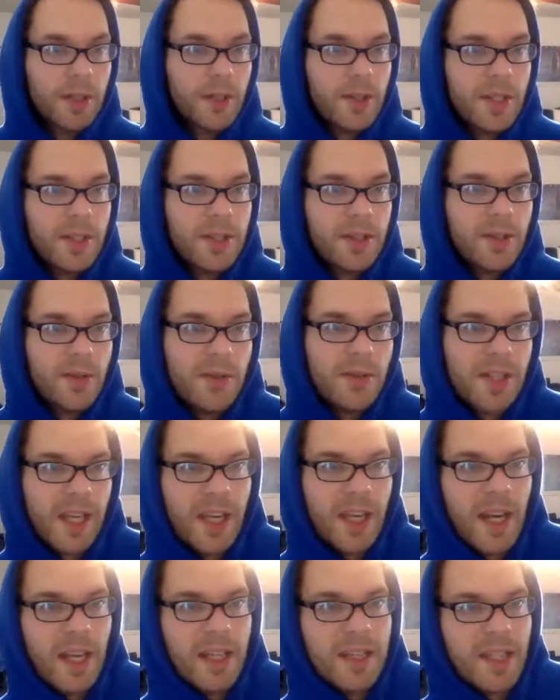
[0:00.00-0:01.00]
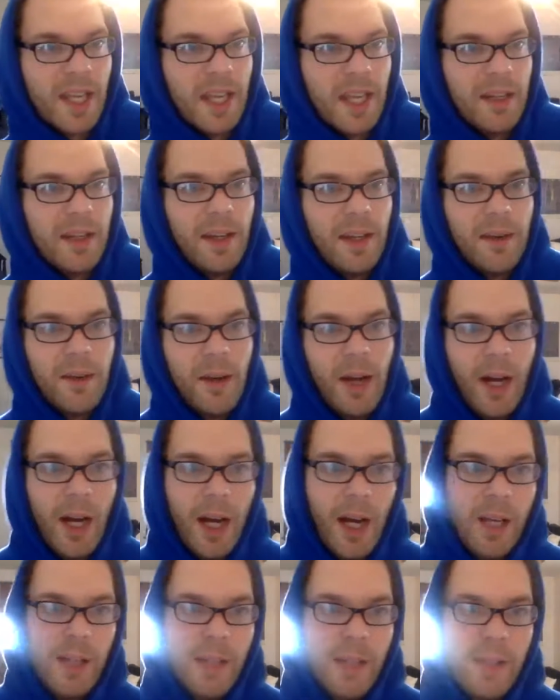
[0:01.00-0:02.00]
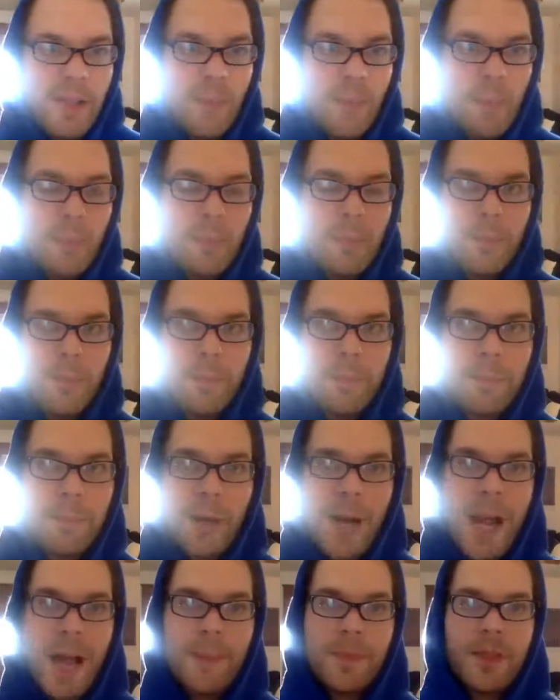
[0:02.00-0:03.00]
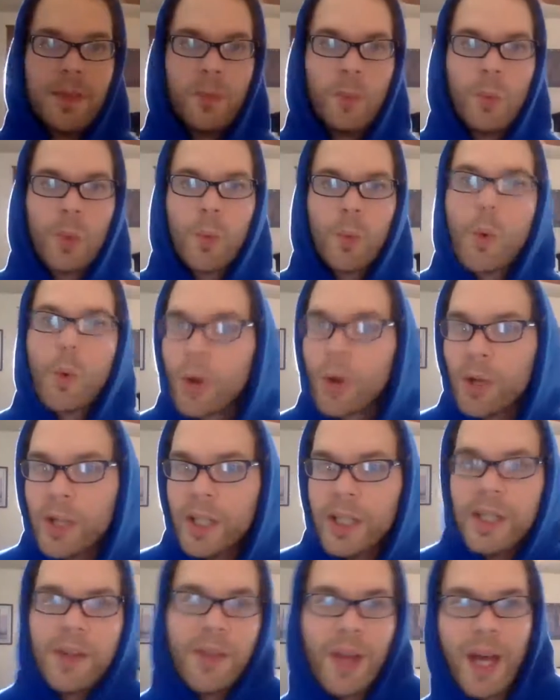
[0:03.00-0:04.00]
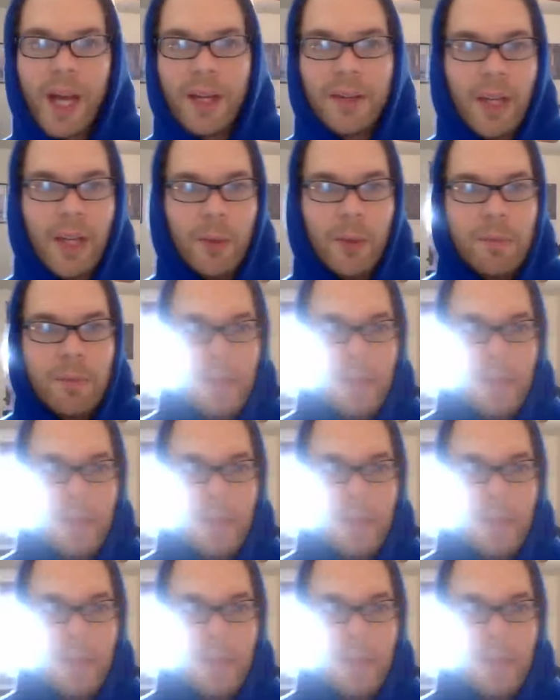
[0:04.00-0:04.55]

to these Tuesday nights and perhaps were worried that they would